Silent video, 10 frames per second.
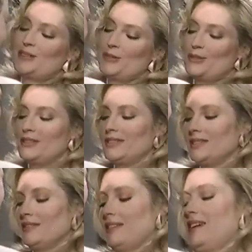I going to make
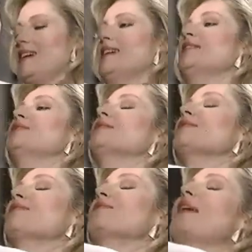sure she's
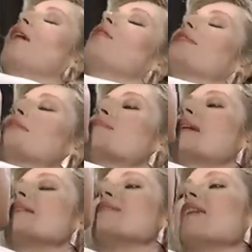okay. She's a
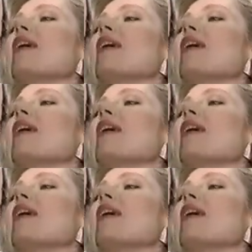healthy